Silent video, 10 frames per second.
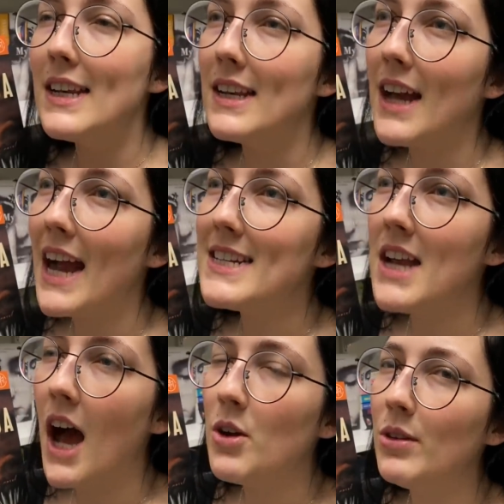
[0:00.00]
I
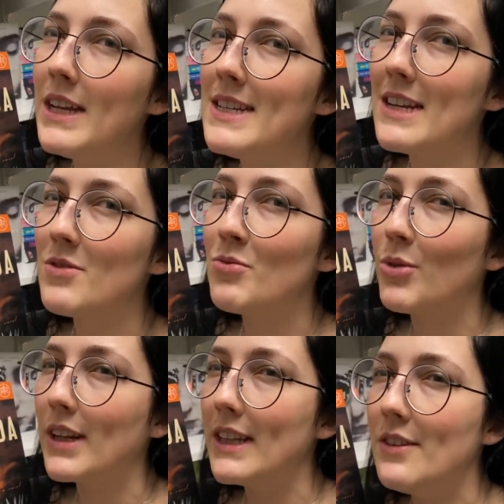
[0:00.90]
not only didn't
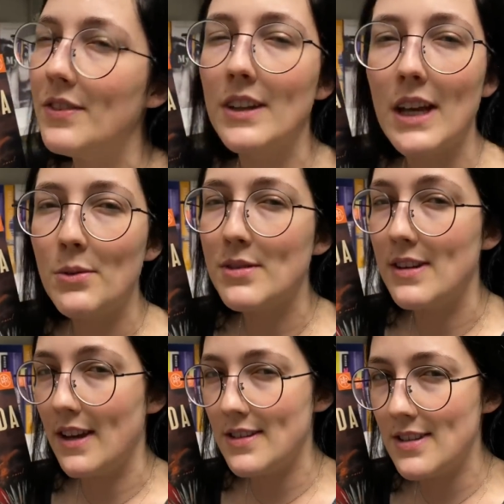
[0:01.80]
really feel like was
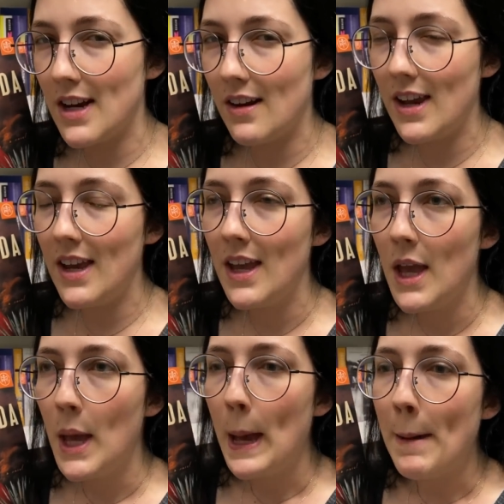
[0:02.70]
necessary,
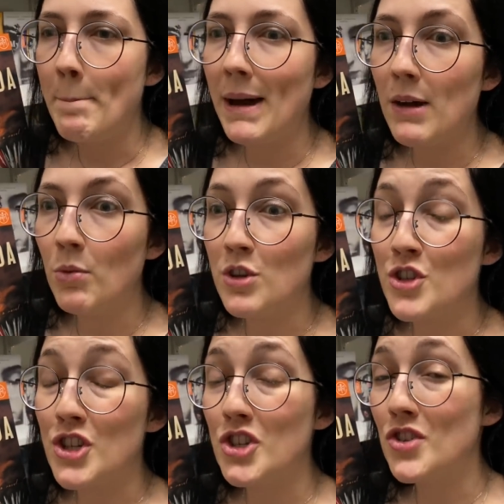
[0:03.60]
but was
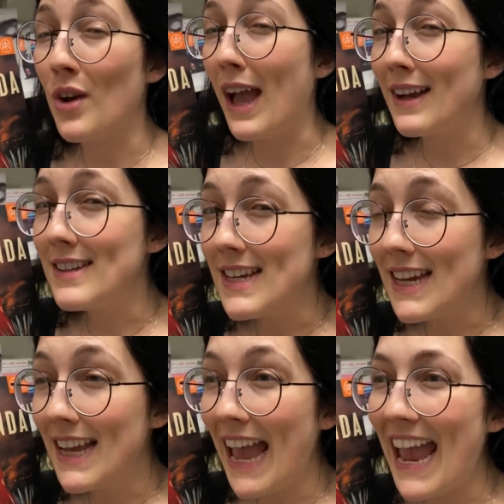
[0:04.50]

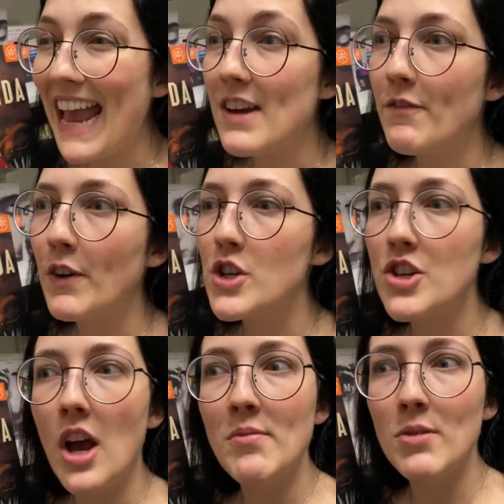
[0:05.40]
distracting. And for
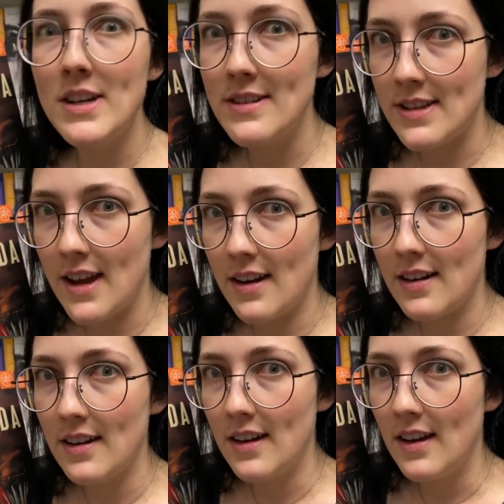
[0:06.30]
some
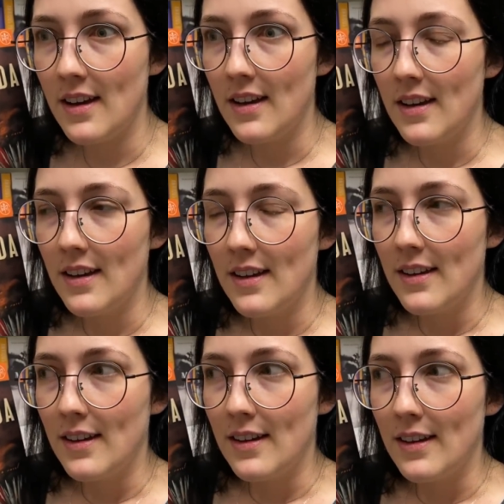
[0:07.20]
reason,
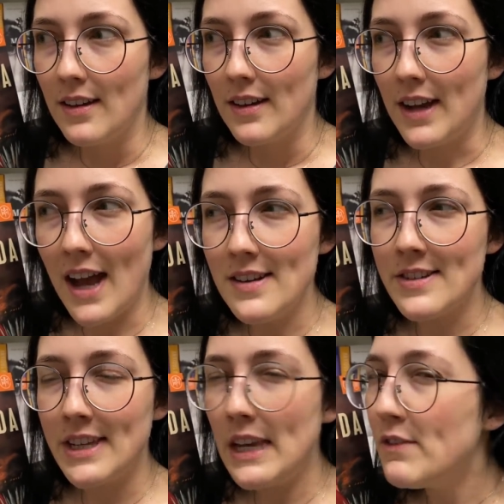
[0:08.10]
kind of
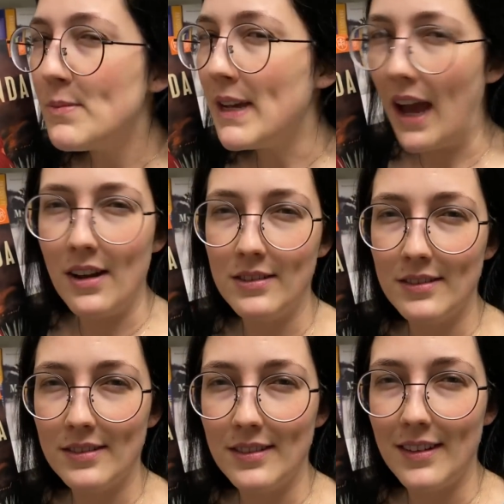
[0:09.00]
skeeved me
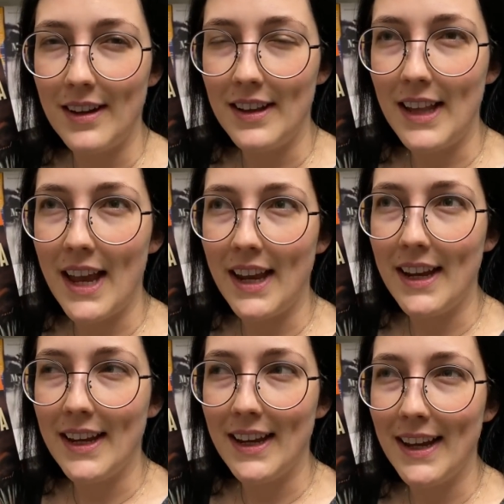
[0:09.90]
out.
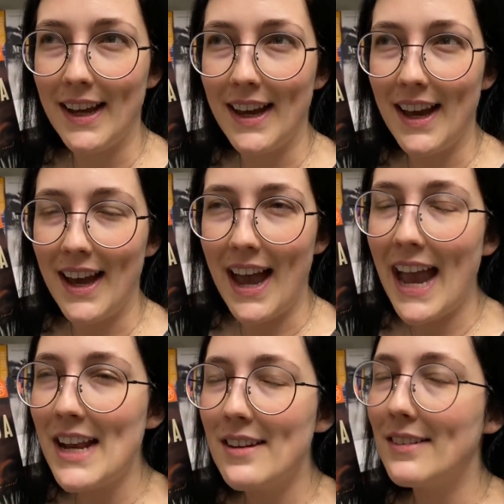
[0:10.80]
Like,
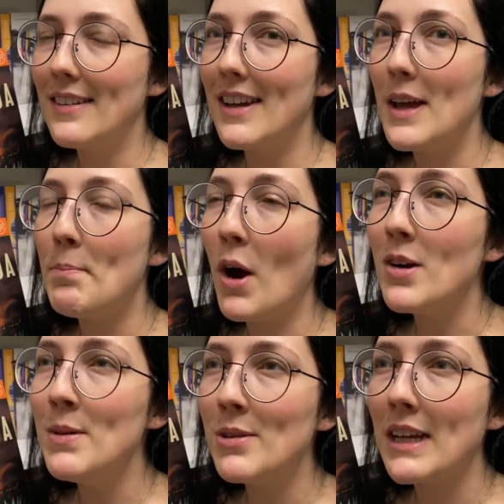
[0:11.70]
part
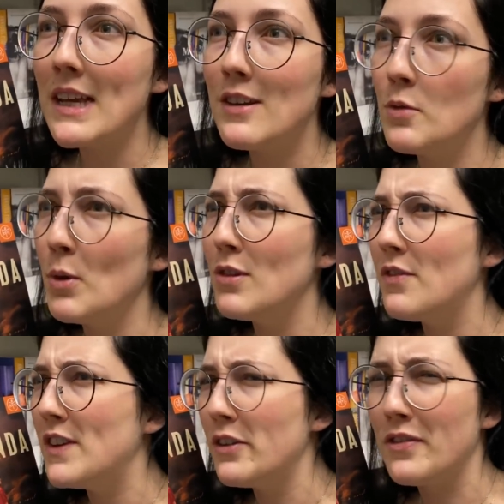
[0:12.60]
of me was like, is this supposed to
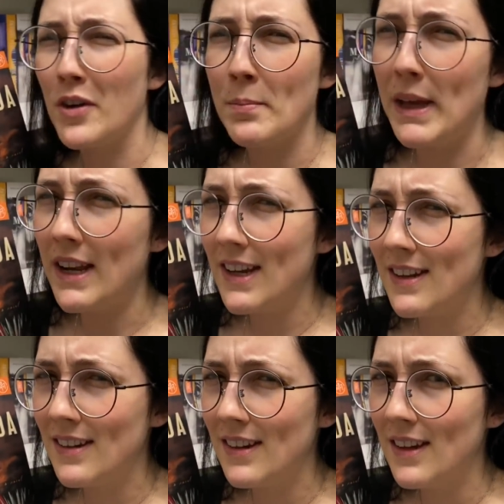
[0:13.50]
feel forbidden?